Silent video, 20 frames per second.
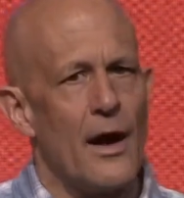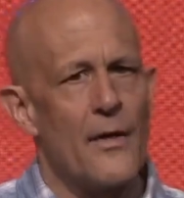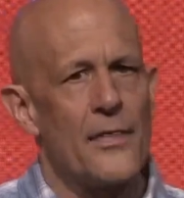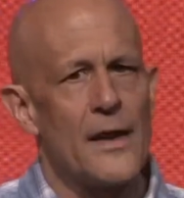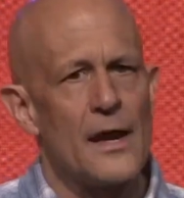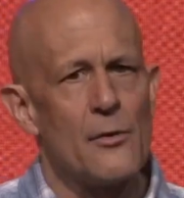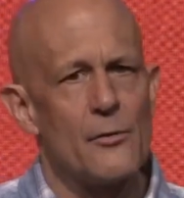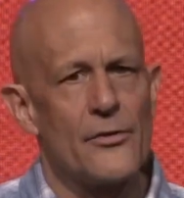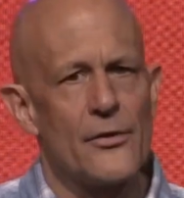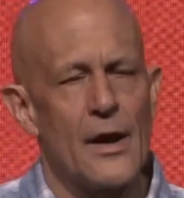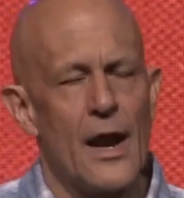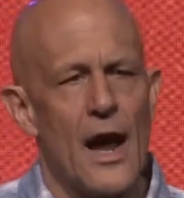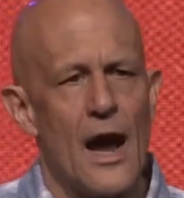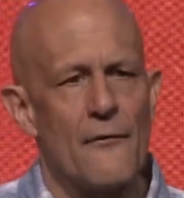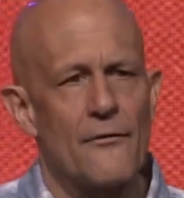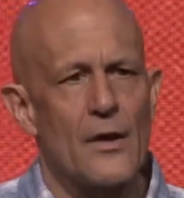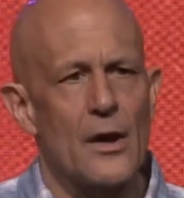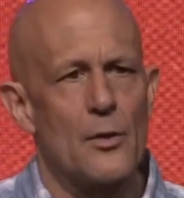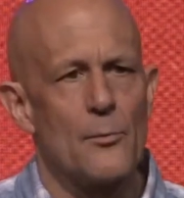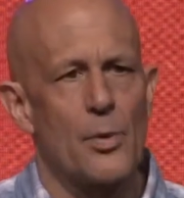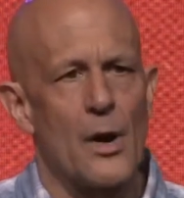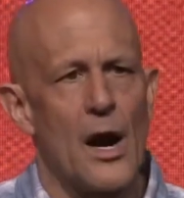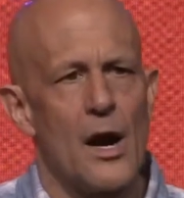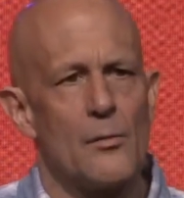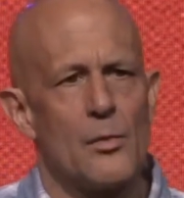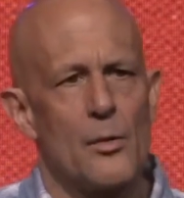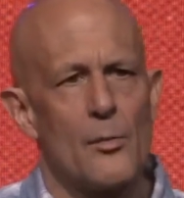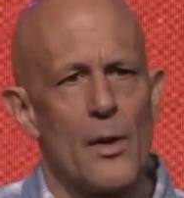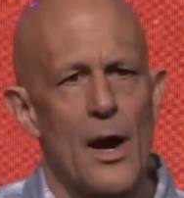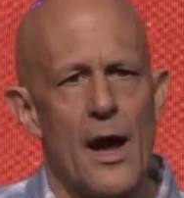I think it was an African
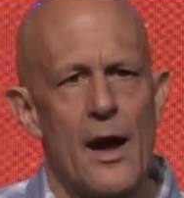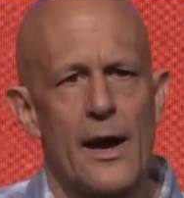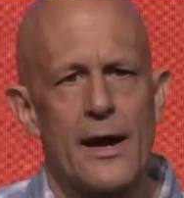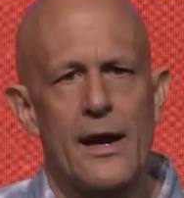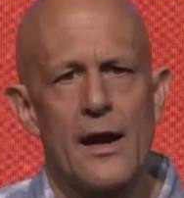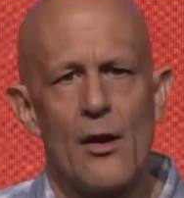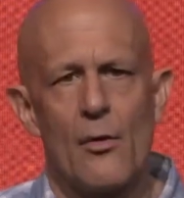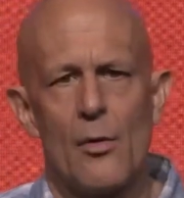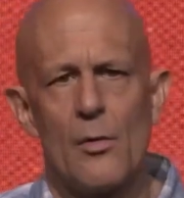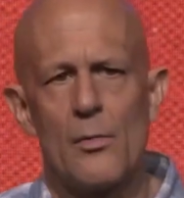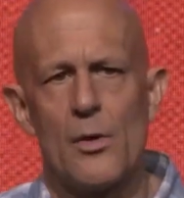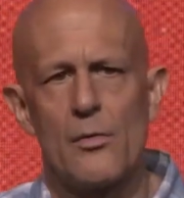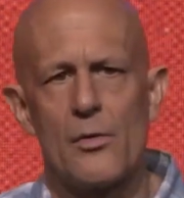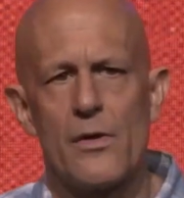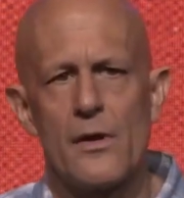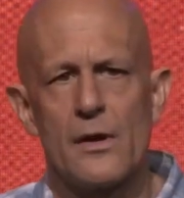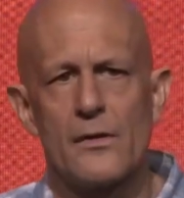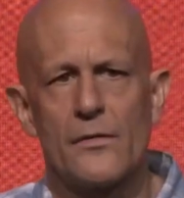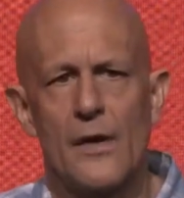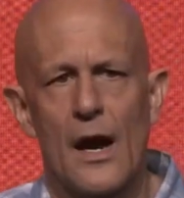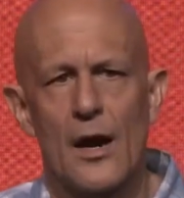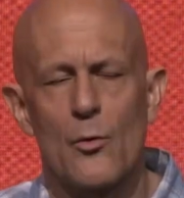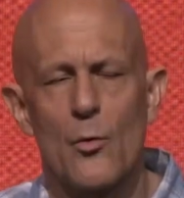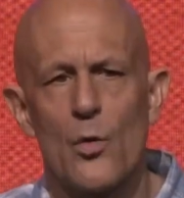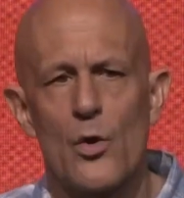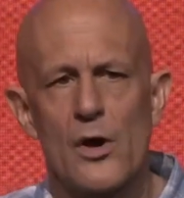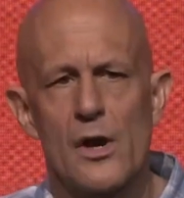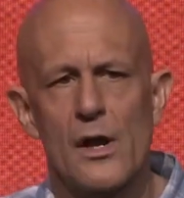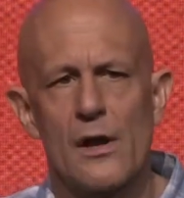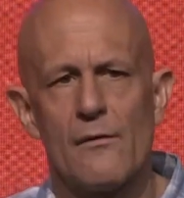proverb. I can't remember the exact
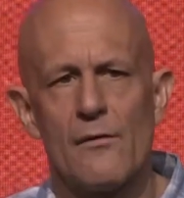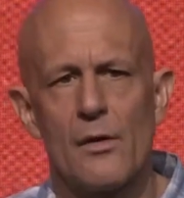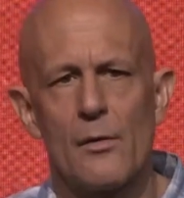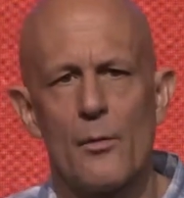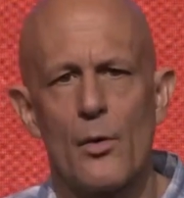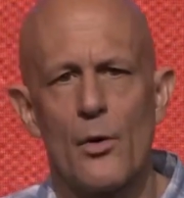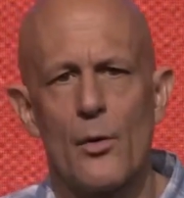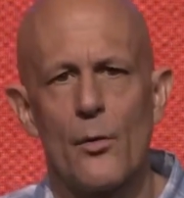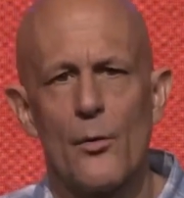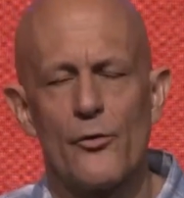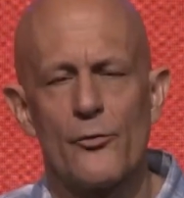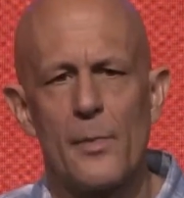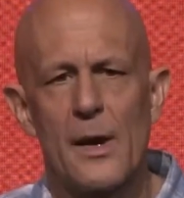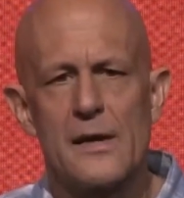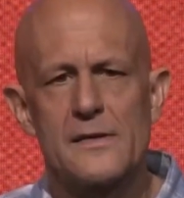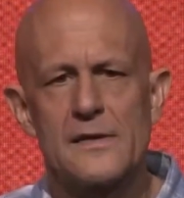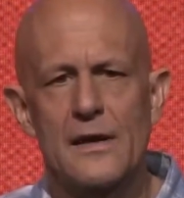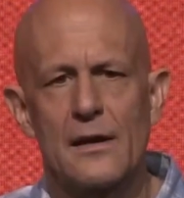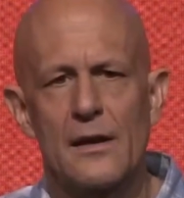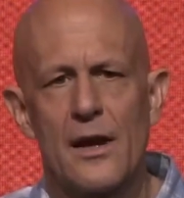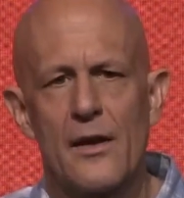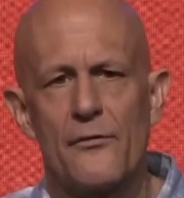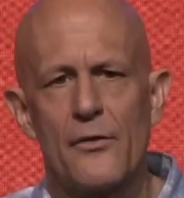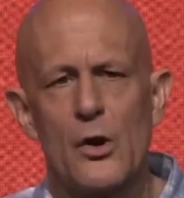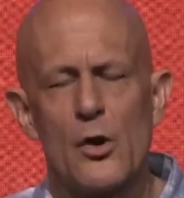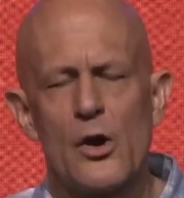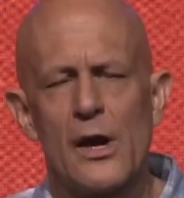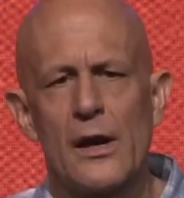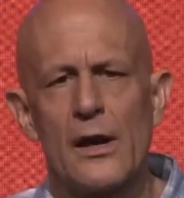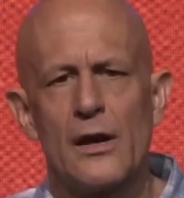wording of it, but it was basically if
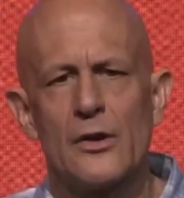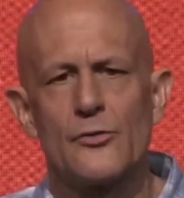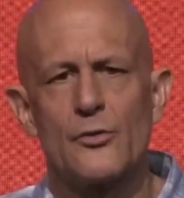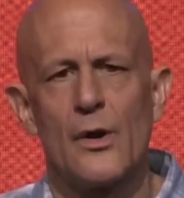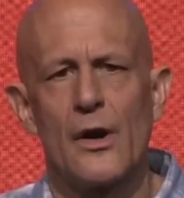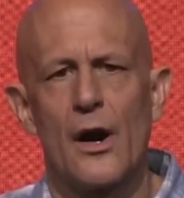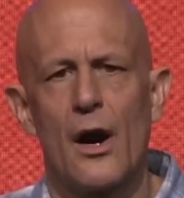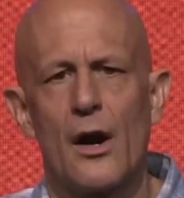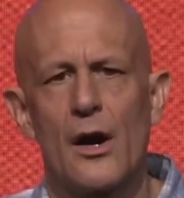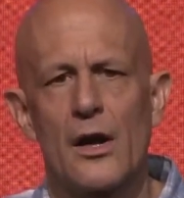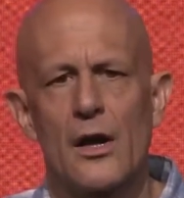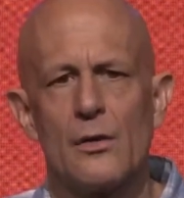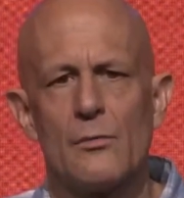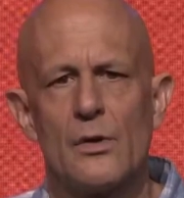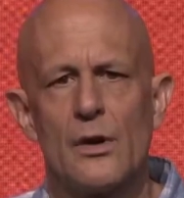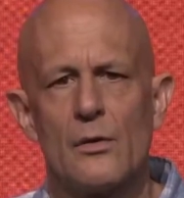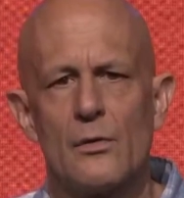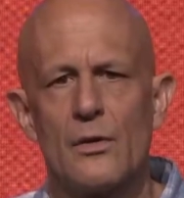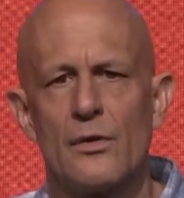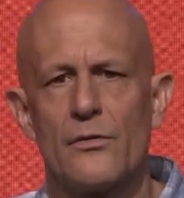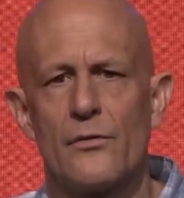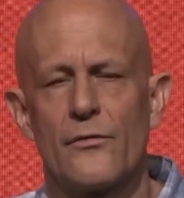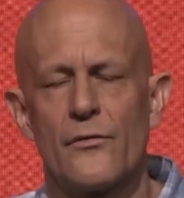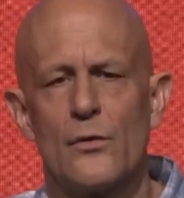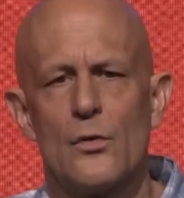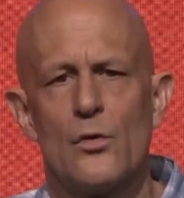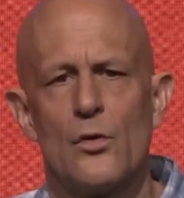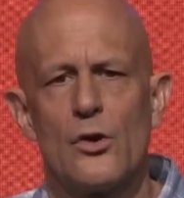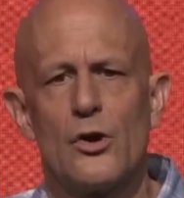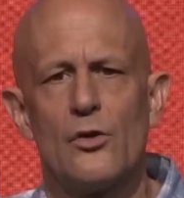you get into an argument with a
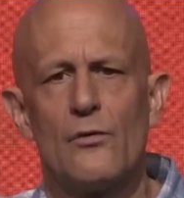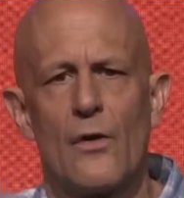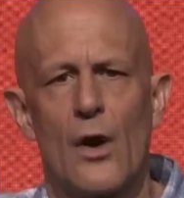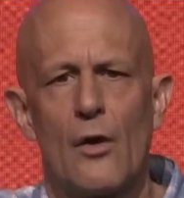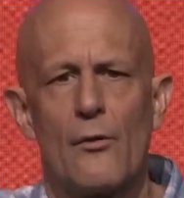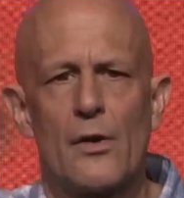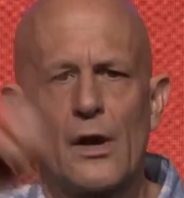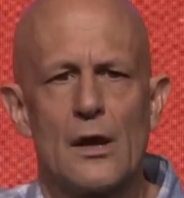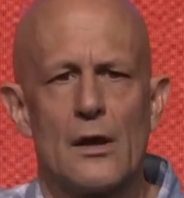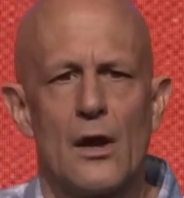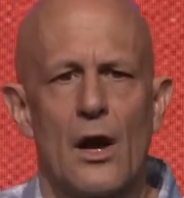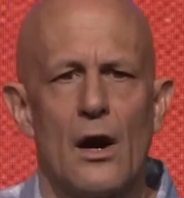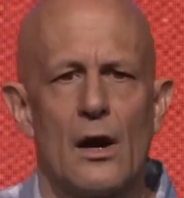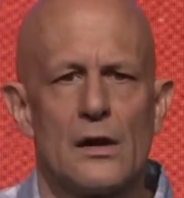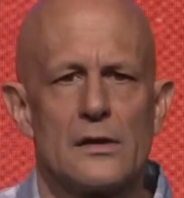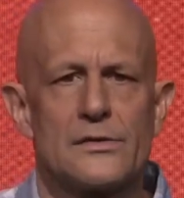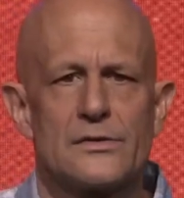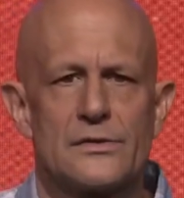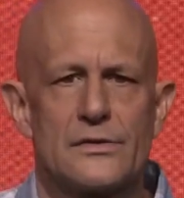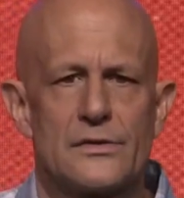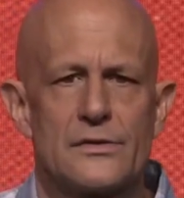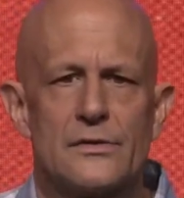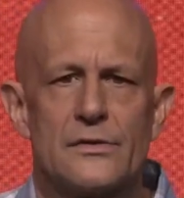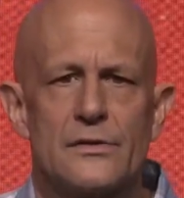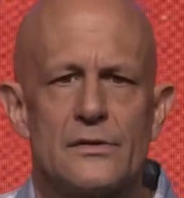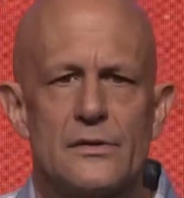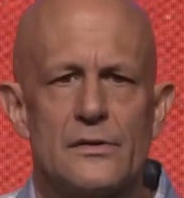fool, you've already lost.